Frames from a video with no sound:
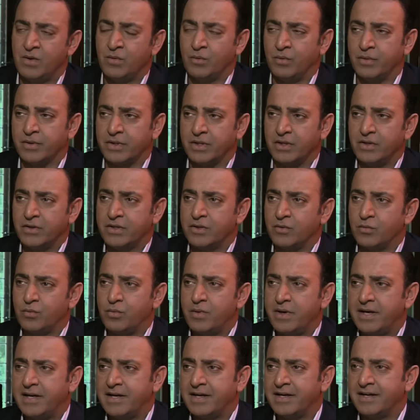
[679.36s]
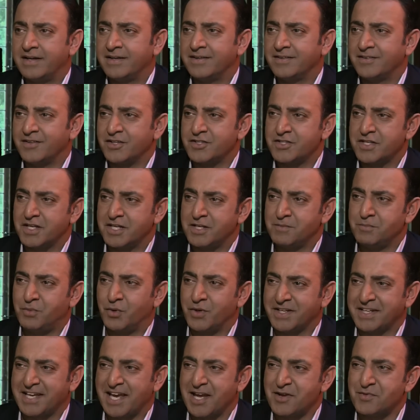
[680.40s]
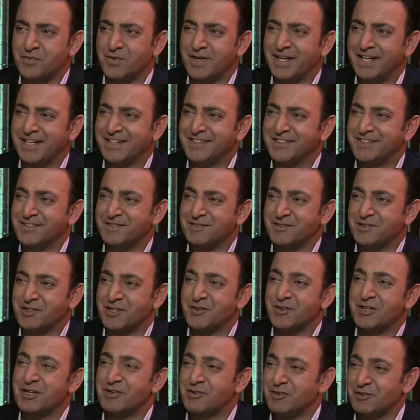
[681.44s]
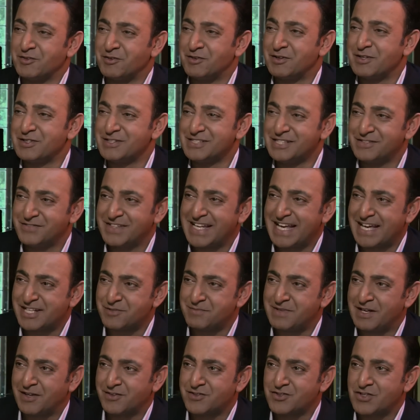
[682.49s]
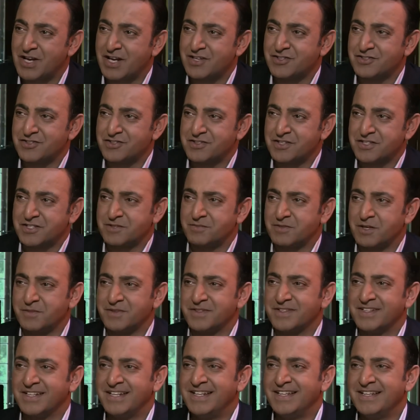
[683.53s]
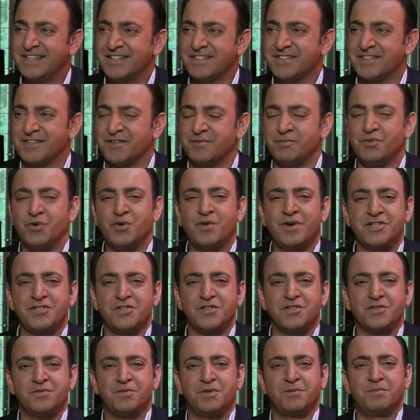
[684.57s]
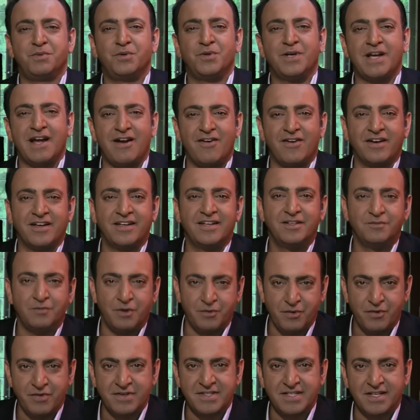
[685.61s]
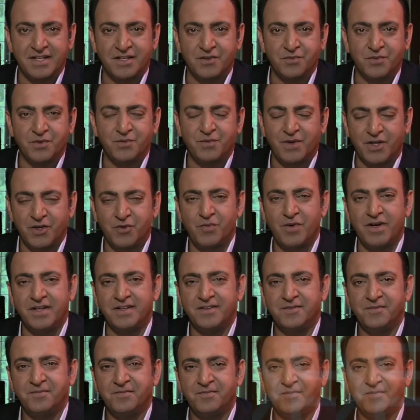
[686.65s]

We're going to look at where the turning point came, where the, the career on the road, living hand to mouth, changed in just a moment. Okay. So more questions with Paul Carrack when we return with One on One.